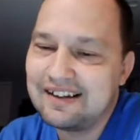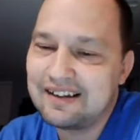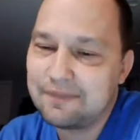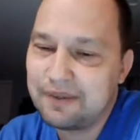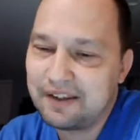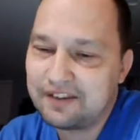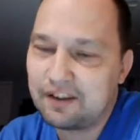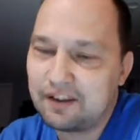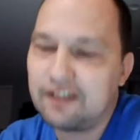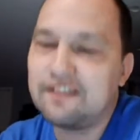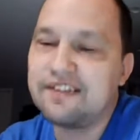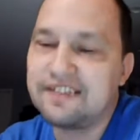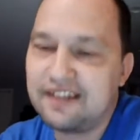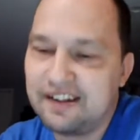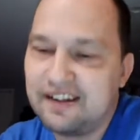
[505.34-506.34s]
depends
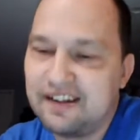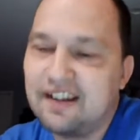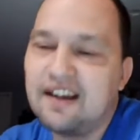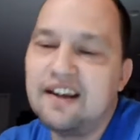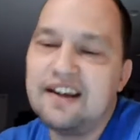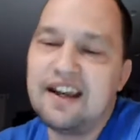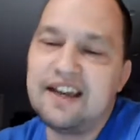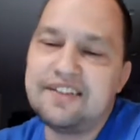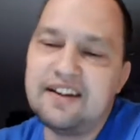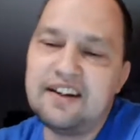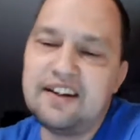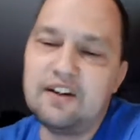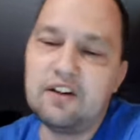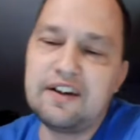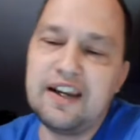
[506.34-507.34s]
on city. Yeah,
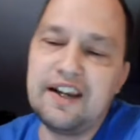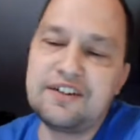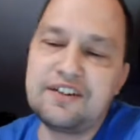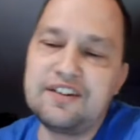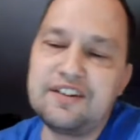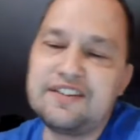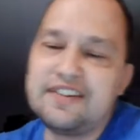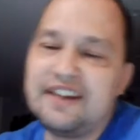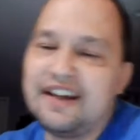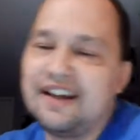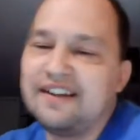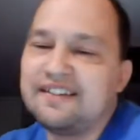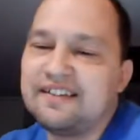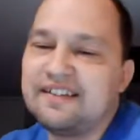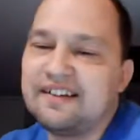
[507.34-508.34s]
city and locations.
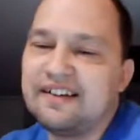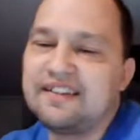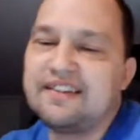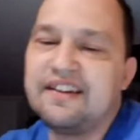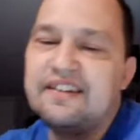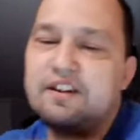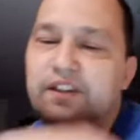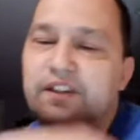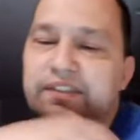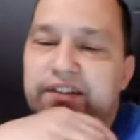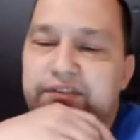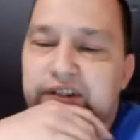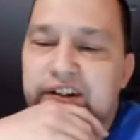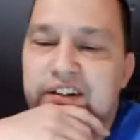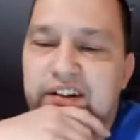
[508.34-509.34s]
Yeah, it's all
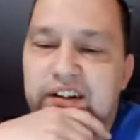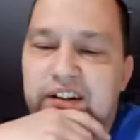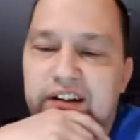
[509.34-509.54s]
different.